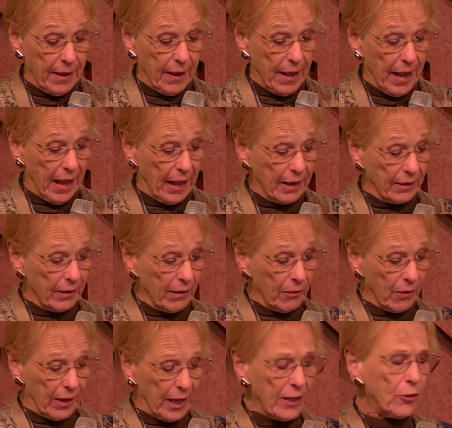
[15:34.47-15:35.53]
And
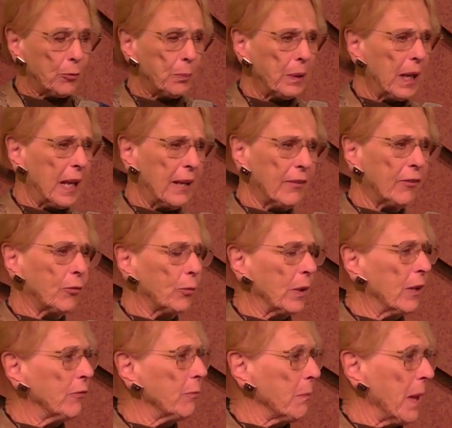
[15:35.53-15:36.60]
each place
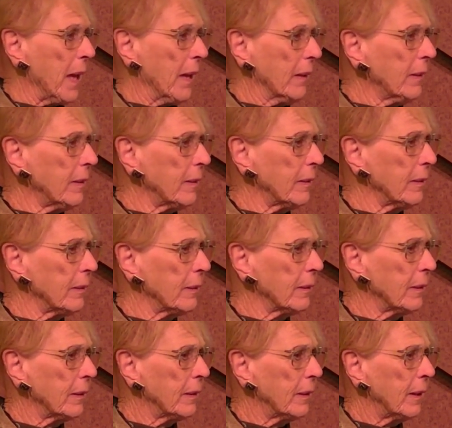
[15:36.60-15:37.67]
we've met
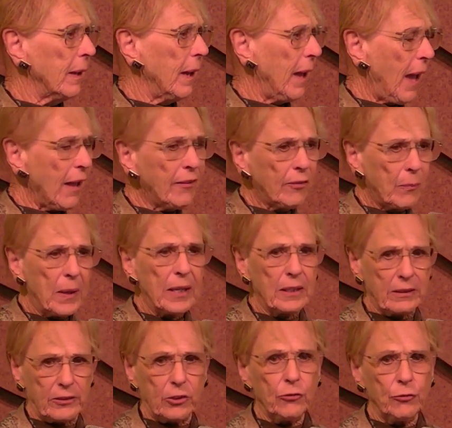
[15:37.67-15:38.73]
has made a
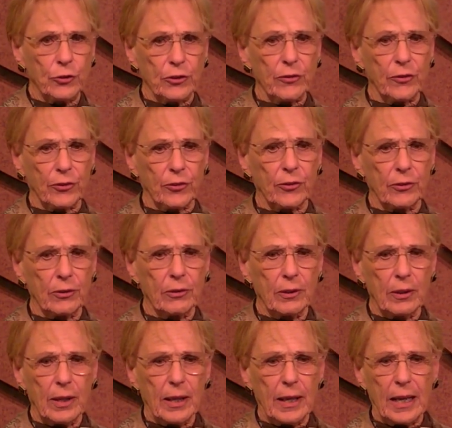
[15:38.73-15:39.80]
difference.
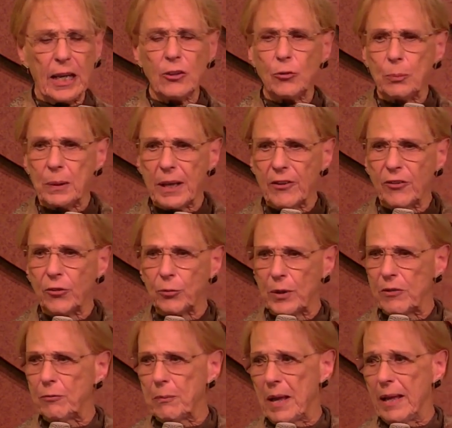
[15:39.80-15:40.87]
Each place
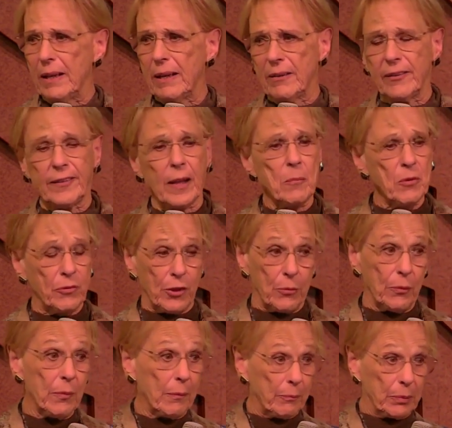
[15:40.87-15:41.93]
we've met, and some of
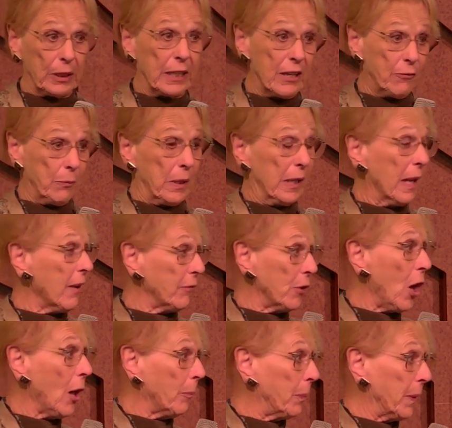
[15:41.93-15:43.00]
them, believe me, have
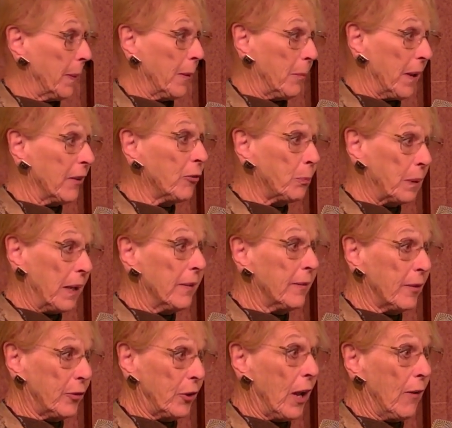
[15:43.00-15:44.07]
not been the best
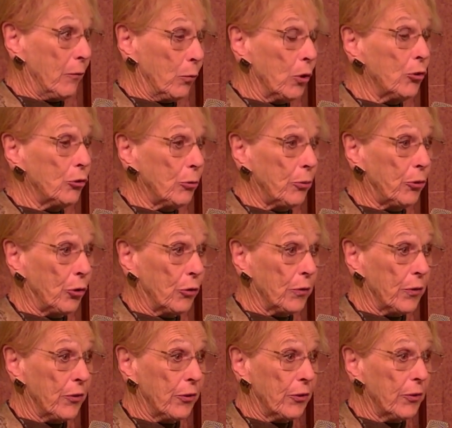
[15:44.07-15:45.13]
places to have worship
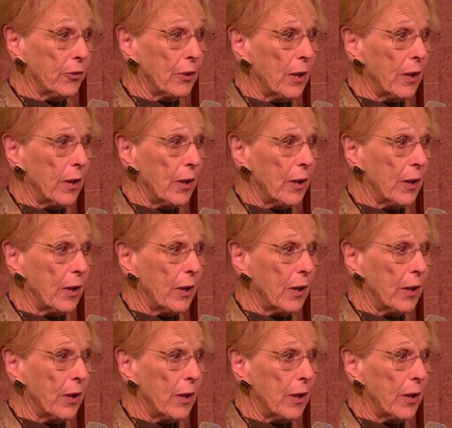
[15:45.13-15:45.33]
services.